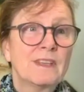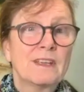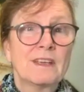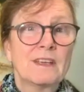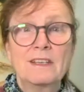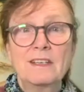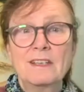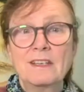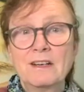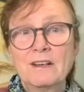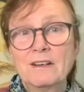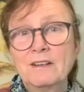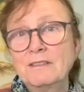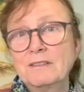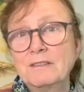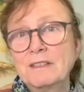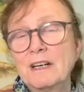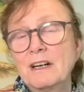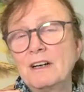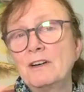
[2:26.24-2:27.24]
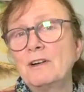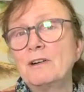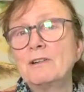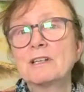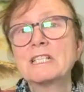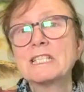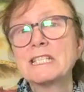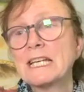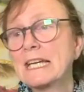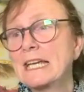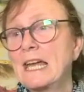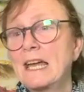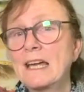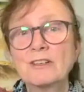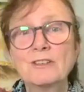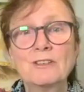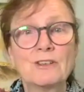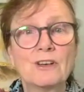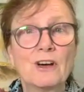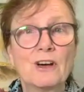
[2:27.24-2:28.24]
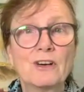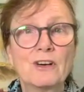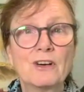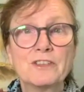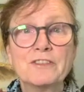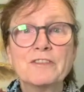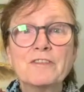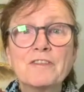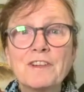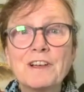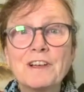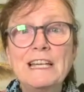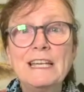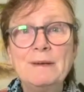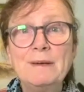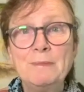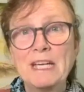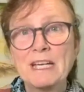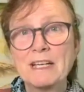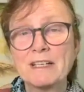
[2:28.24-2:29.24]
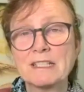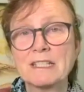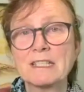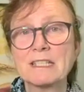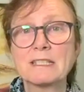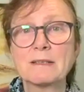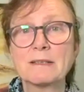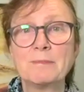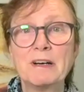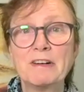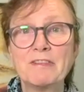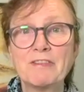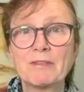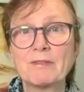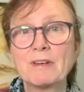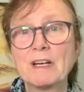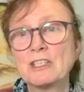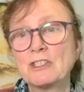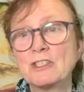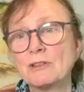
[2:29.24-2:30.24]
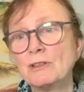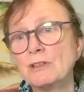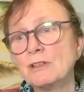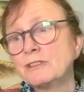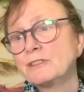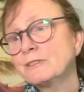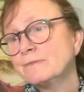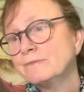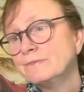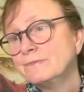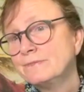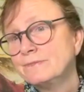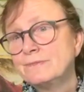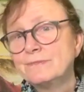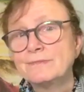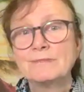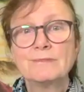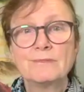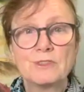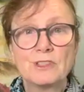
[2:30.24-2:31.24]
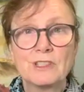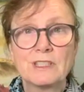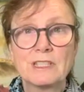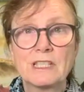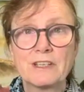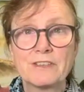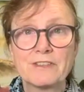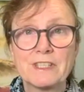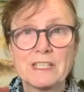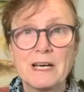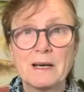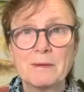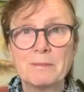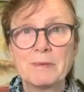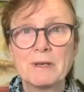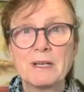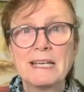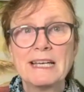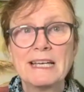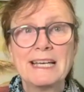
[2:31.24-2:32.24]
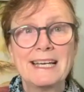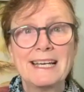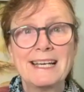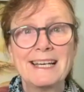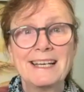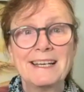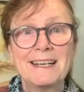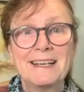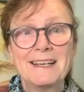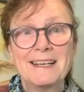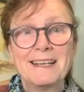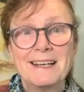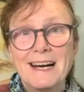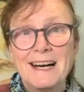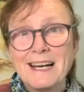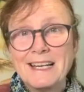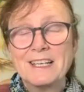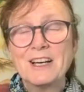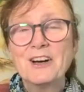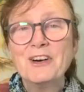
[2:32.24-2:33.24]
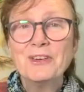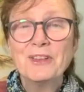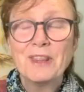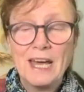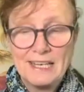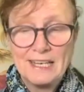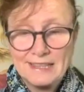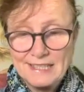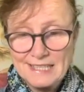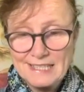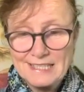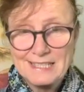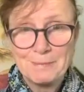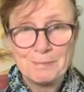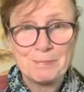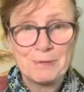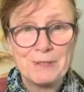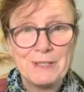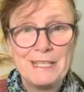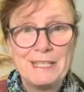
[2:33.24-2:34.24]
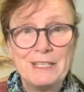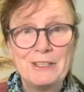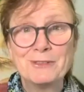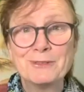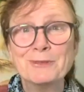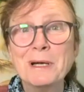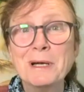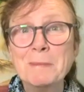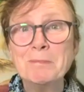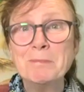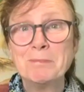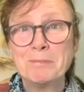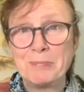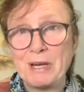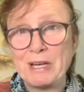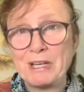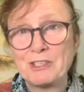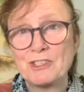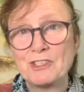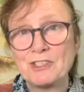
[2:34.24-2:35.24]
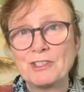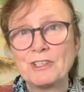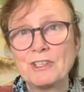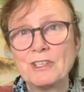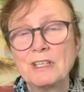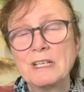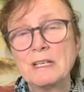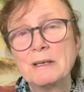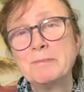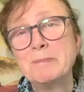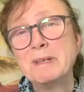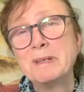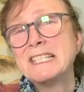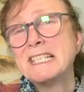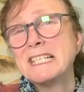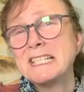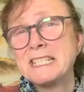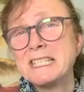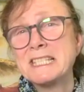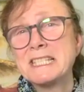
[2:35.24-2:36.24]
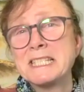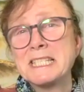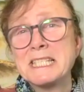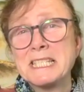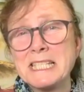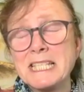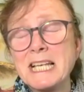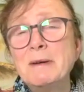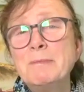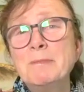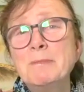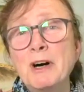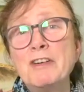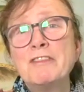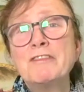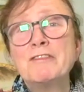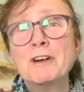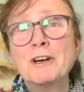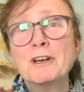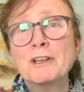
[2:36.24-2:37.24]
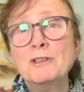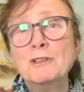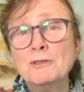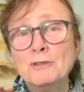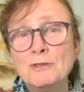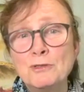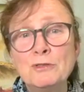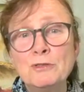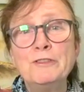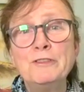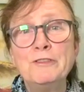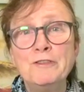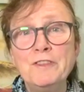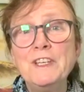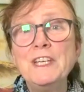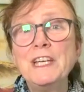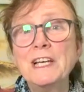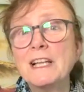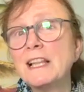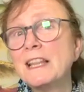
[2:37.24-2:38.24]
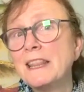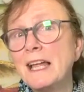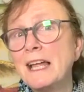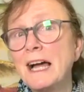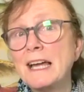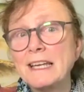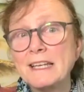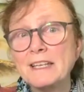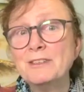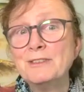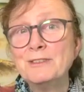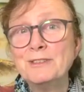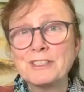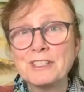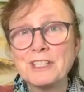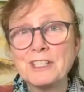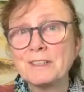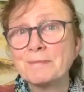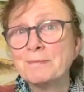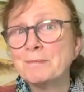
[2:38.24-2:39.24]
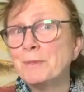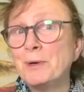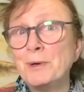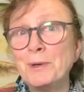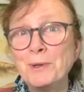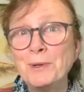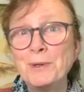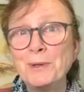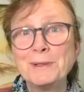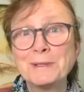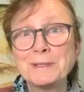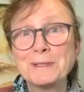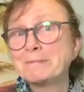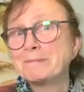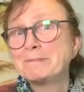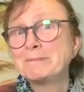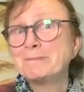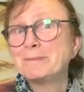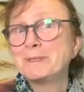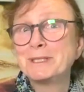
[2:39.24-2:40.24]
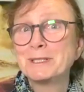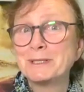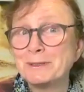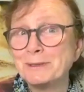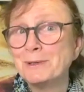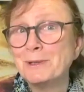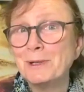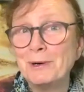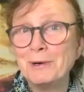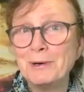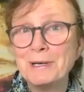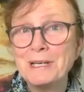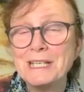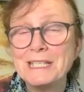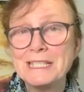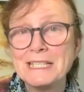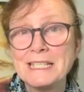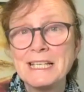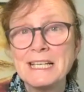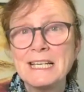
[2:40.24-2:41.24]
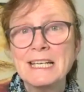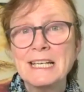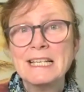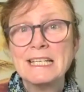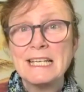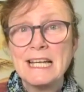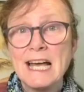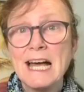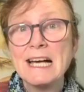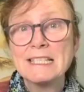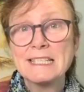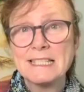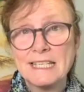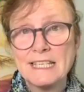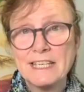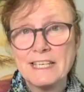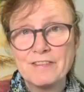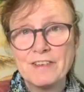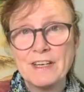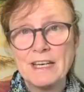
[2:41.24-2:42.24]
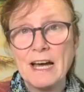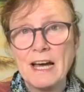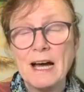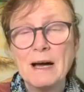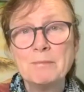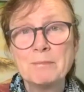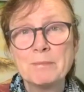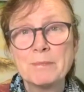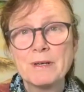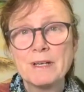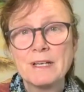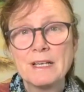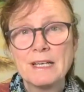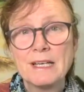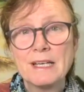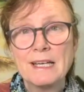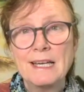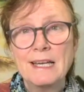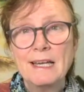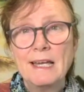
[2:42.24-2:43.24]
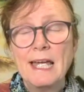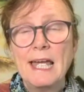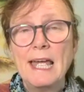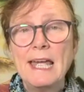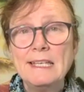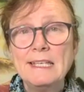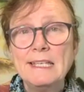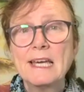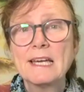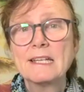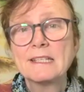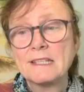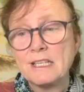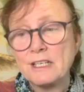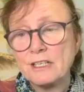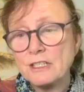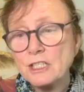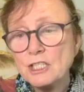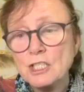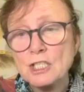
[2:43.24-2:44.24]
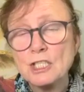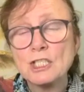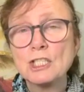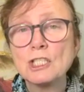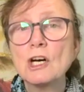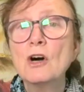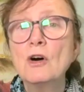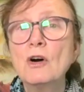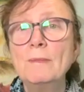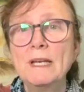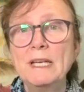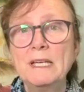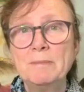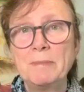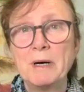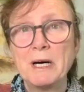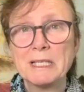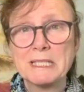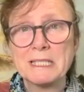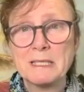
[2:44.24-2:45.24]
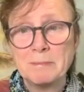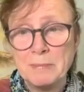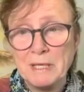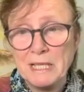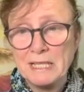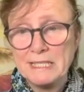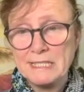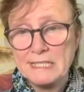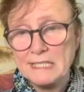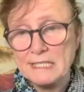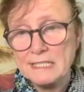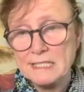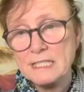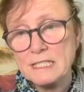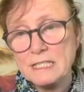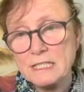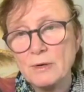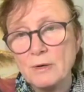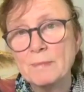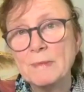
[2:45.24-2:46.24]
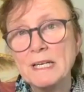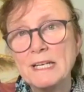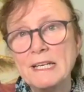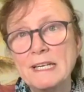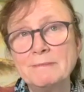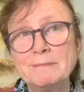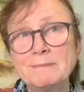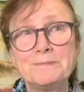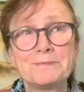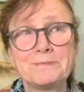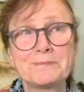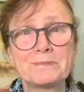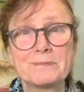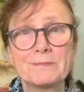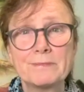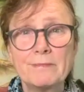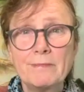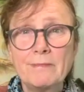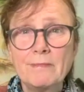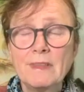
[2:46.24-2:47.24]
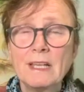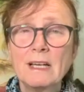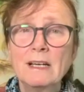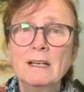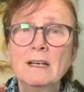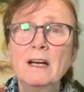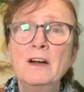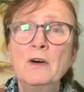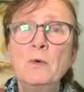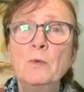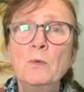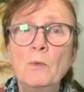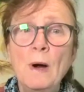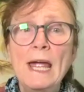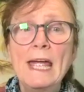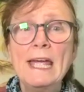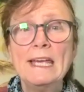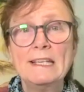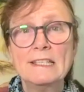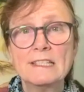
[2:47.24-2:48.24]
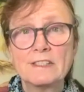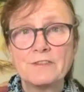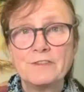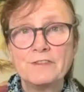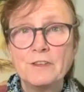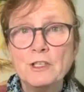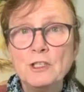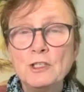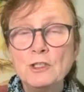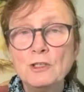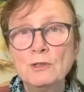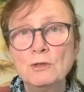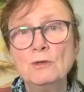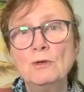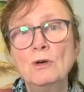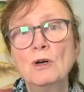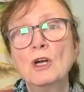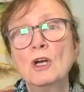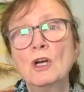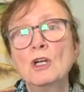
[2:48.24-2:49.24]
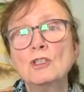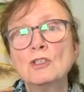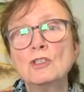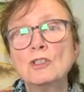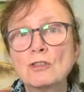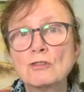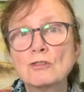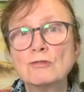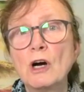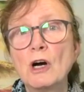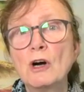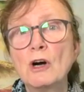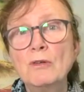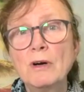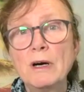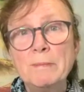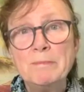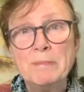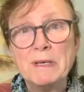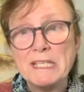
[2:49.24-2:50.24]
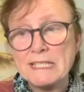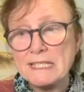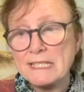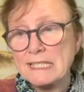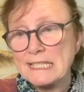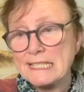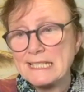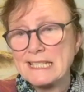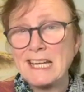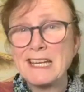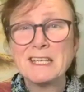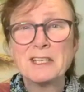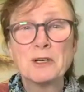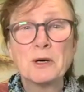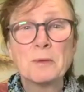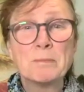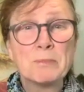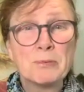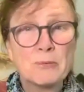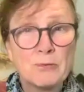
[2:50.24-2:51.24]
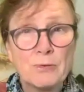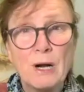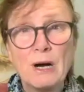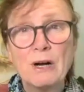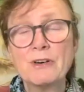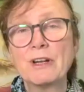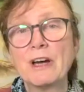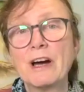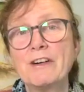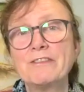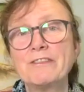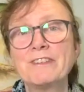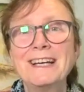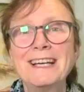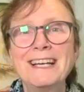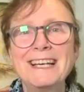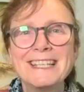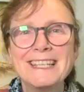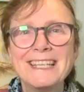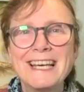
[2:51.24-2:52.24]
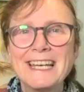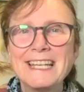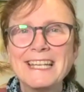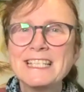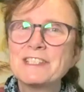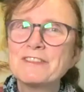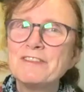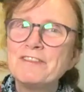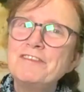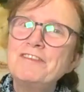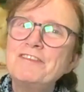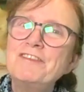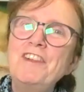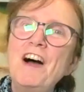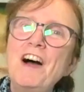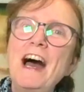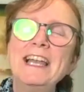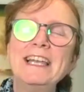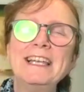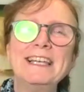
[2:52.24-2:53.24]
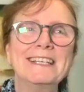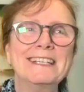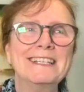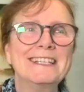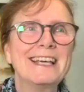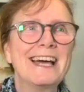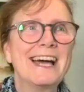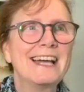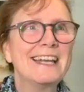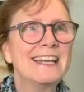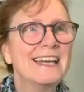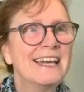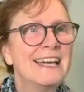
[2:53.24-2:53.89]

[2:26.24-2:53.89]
a horse that can no longer flee because it's above threshold just gives up. I know that is a pretty grim picture, but doesn't some of what you do feel like you some old school horse that has given up? And yet there are so many possibilities, so many ways for you to grow a business that you're proud of, that is fun, that